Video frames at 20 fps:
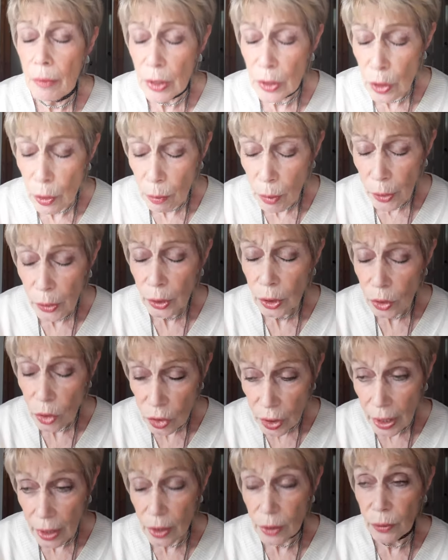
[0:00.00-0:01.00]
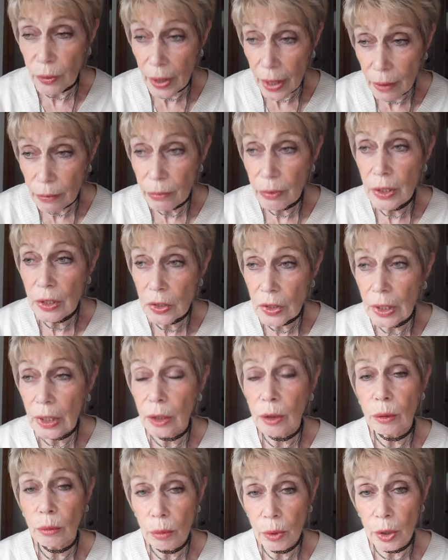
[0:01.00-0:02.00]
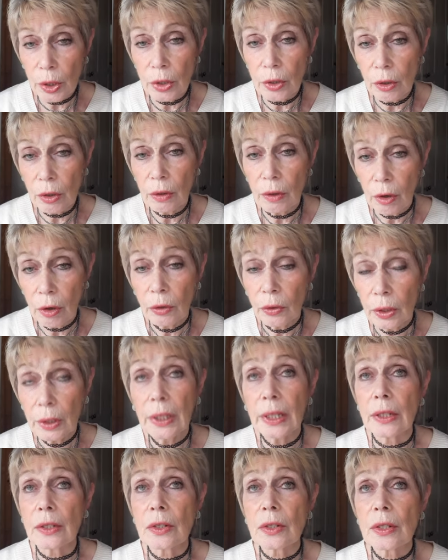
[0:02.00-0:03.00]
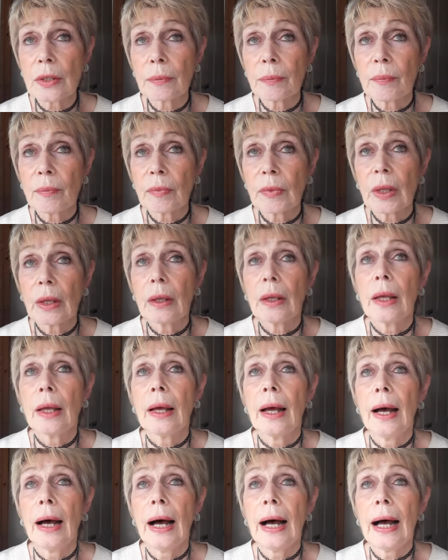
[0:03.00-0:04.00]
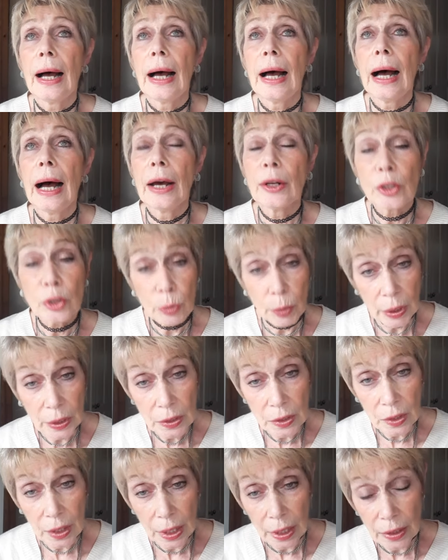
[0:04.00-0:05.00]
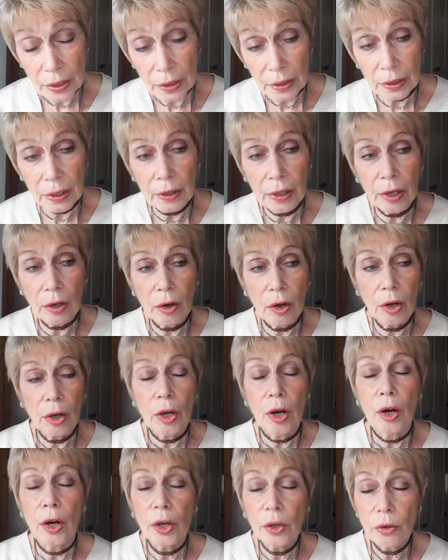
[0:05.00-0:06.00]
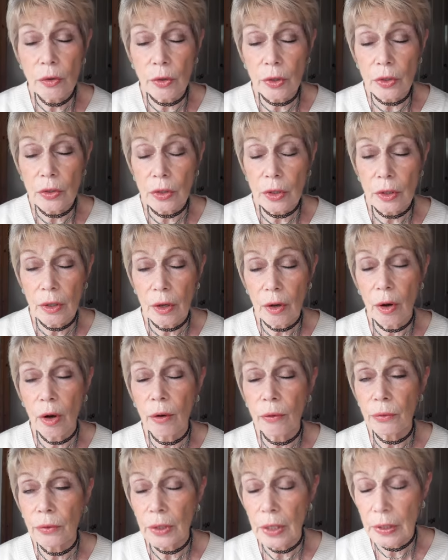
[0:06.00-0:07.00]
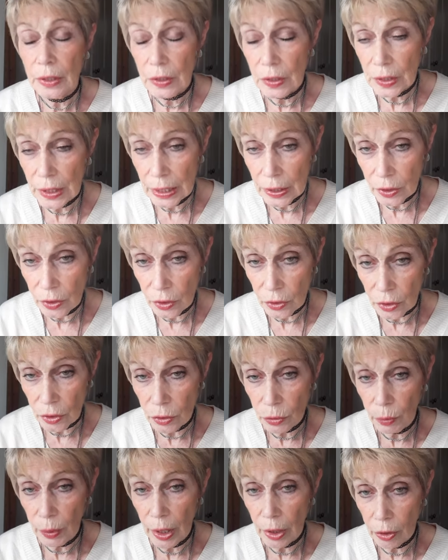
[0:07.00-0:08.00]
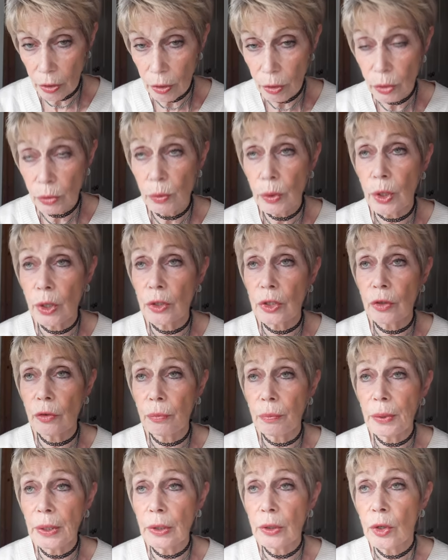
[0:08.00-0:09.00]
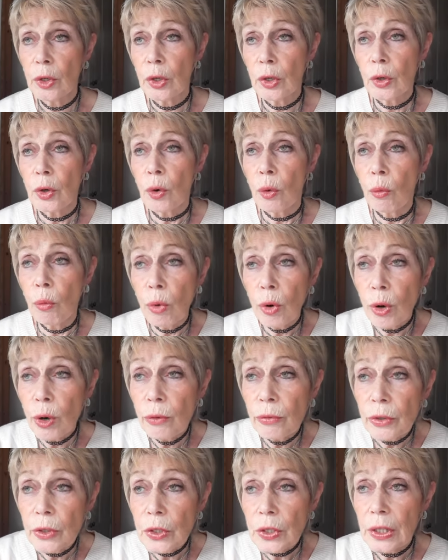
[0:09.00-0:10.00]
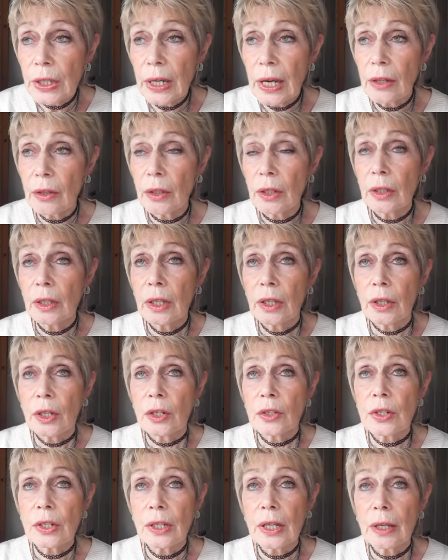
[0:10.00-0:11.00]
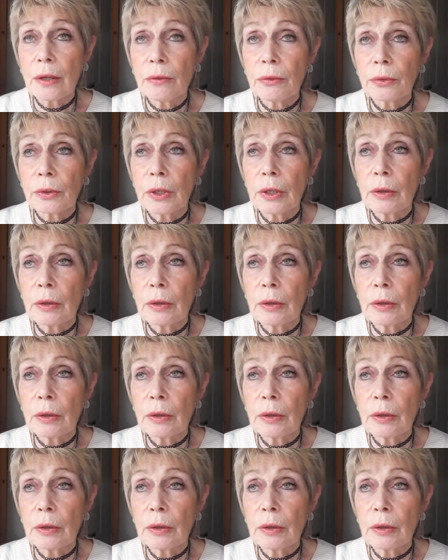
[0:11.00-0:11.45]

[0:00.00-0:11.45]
mnemonic chant for every single word on the list. And as well as that, there are hundreds of sentences where those words have been woven together to give